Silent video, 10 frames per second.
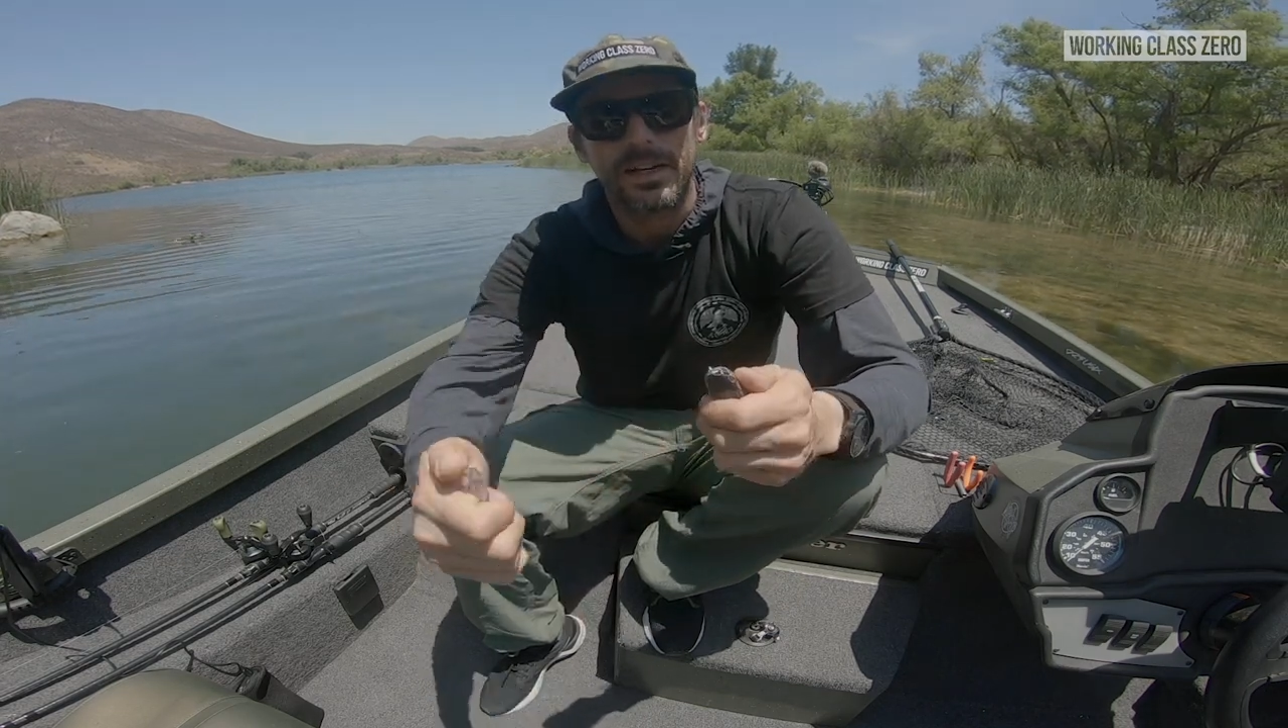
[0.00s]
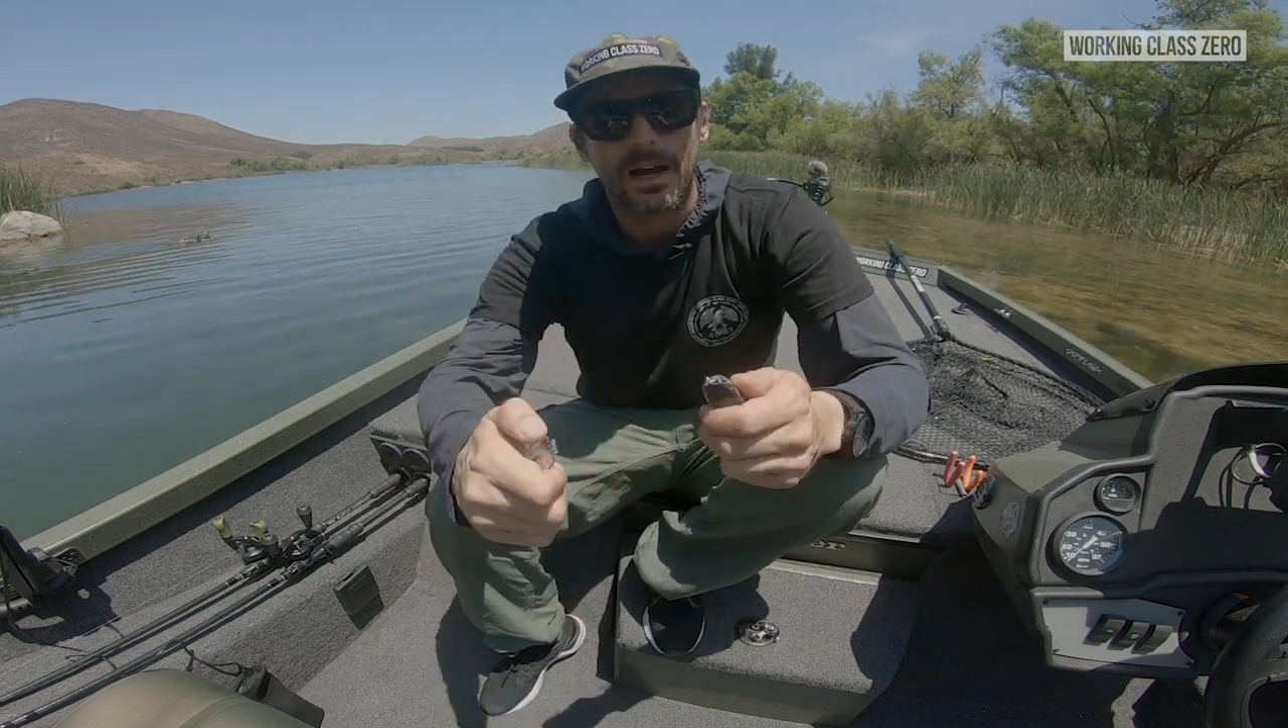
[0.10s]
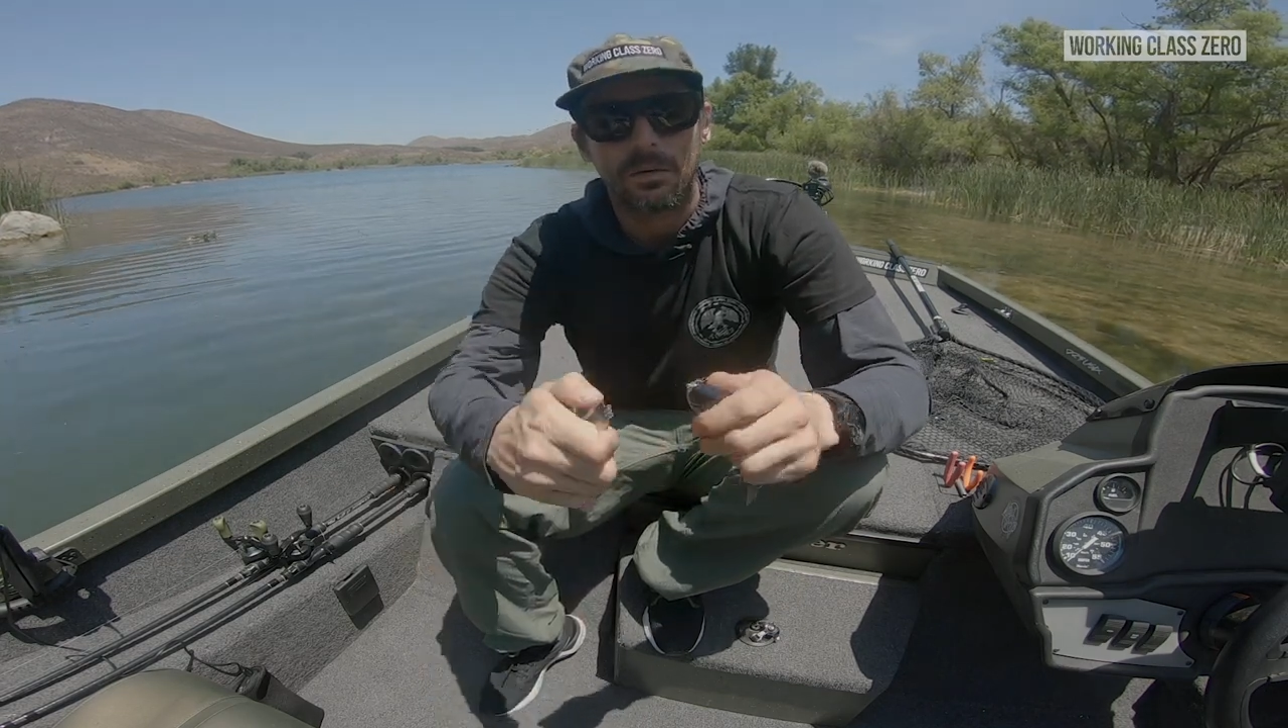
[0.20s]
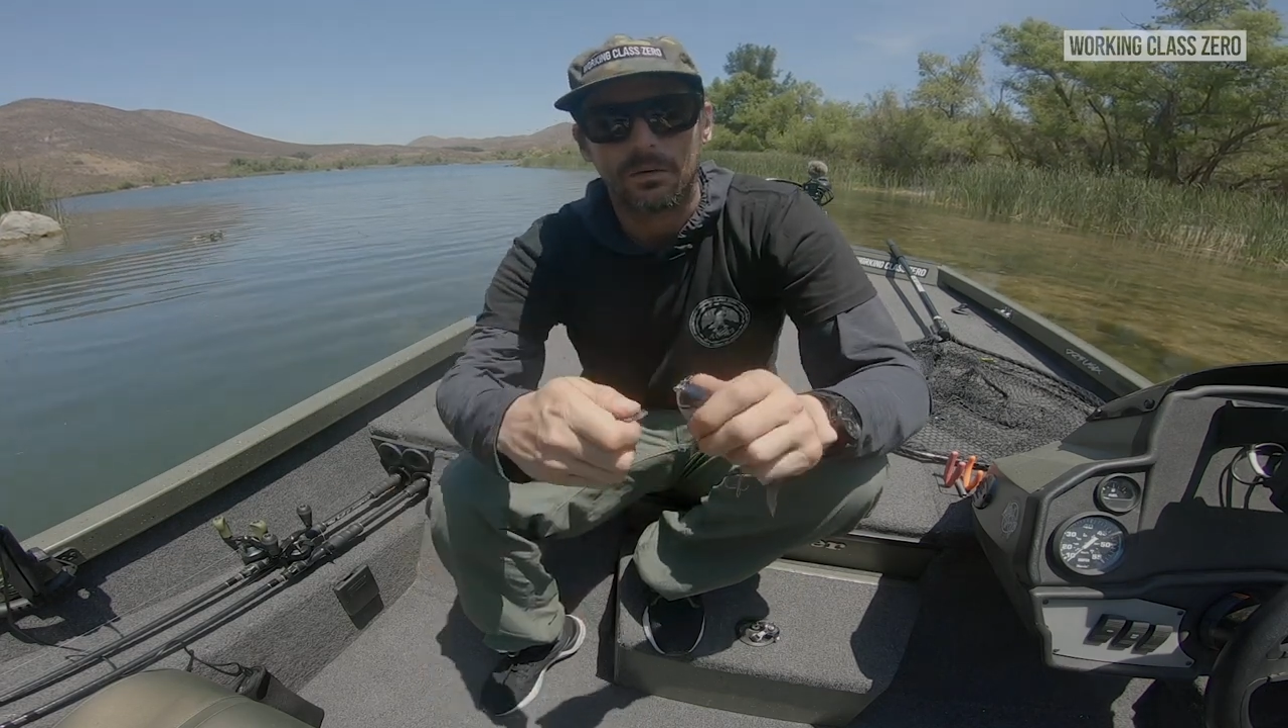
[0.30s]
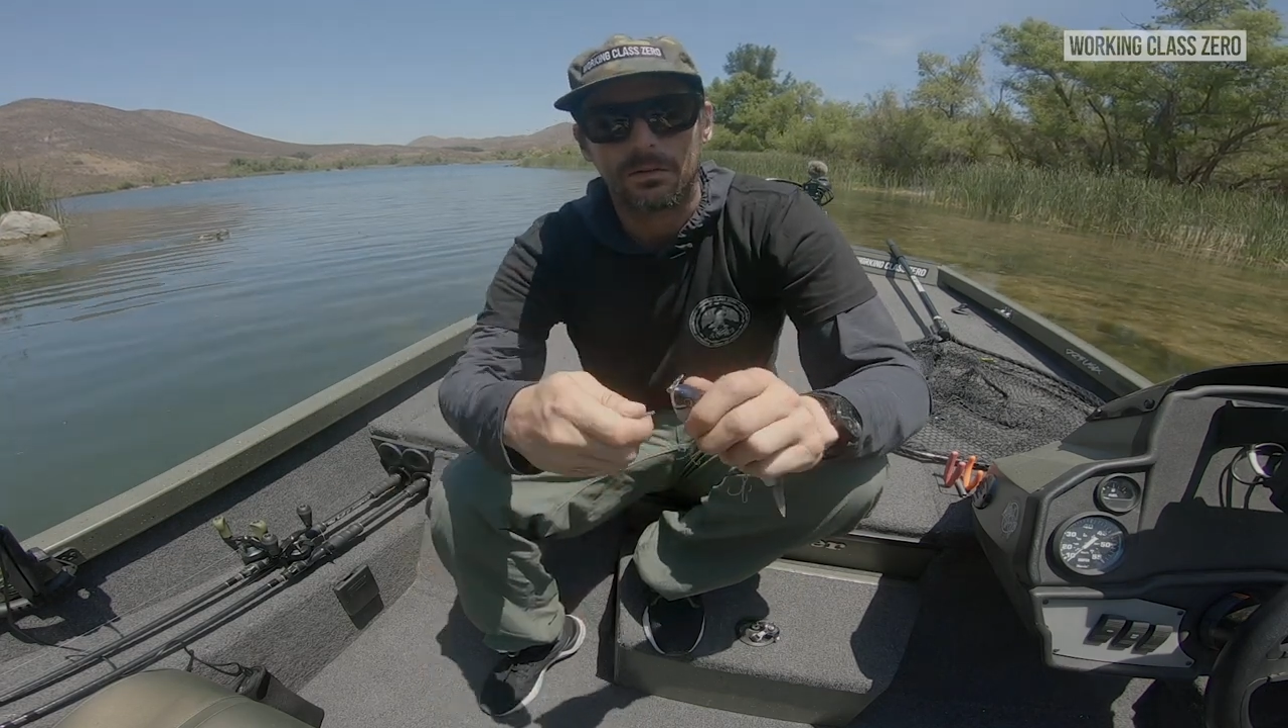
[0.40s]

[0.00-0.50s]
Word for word: it out.